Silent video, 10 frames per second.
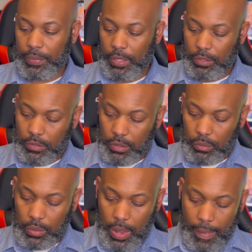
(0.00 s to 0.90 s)
And so
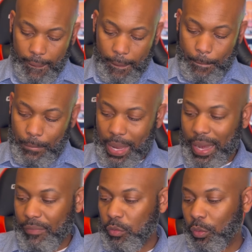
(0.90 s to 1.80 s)
you might
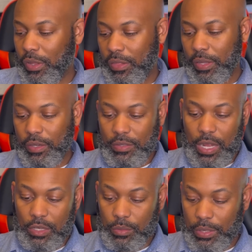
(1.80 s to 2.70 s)
have to wear thicker
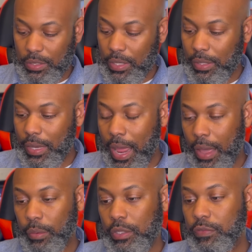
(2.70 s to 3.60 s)
socks with this.
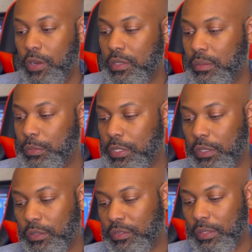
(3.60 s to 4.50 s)
Now, as far as the
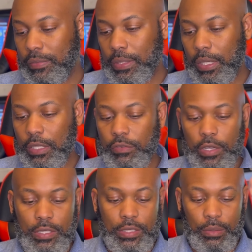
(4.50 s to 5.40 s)
materials and everything, it's very
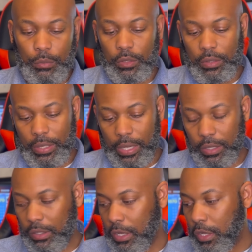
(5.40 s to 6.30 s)
similar
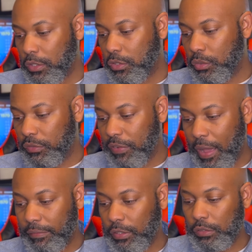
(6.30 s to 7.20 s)
again to the
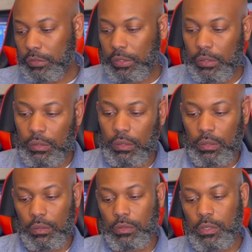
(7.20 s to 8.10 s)
500.
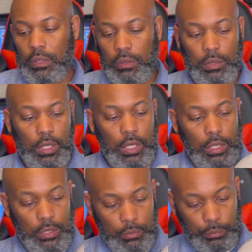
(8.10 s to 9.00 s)
So
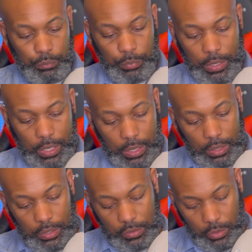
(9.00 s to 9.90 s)
the beginning,
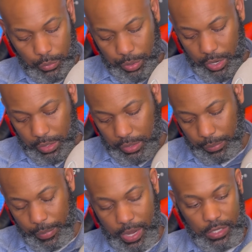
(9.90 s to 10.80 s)
this whole part, the
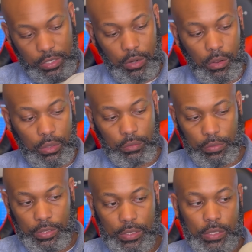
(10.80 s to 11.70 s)
mesh, all of
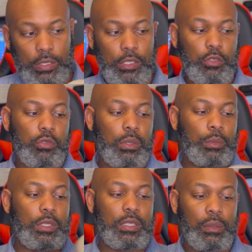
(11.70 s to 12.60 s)
this, it is
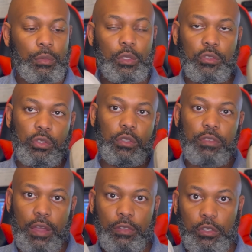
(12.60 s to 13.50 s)
extremely similar to the
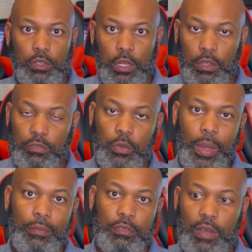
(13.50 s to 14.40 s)
500. If you
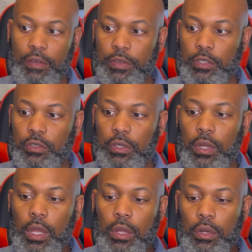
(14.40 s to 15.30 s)
have a 500,
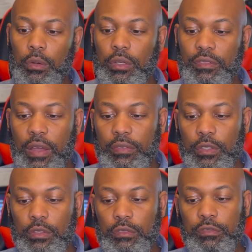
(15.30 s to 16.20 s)
know what a
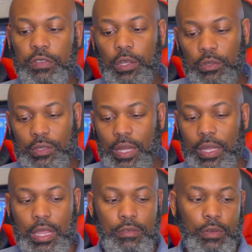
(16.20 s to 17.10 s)
500 feels like,
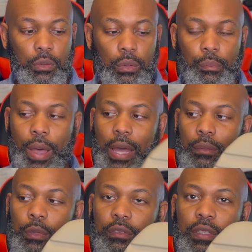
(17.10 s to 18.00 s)
even though the
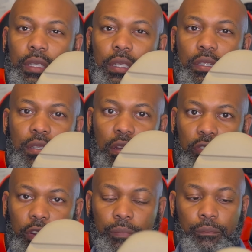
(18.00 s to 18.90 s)
bottom of it is
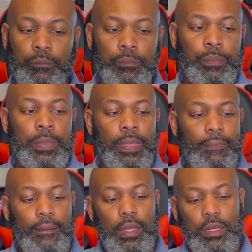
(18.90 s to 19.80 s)
different
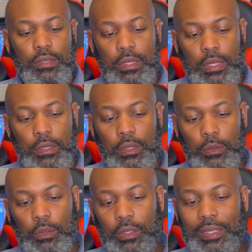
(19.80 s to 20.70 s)
it is the, the
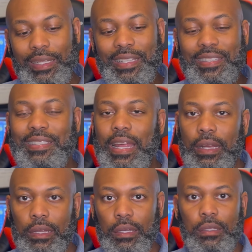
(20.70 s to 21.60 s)
look and the
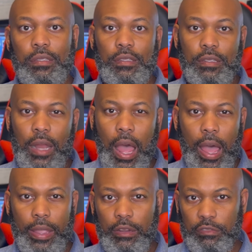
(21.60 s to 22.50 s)
aesthetic, just in a
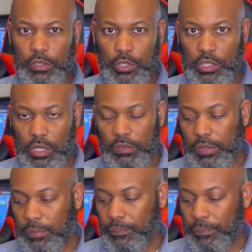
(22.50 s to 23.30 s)
higher version of it.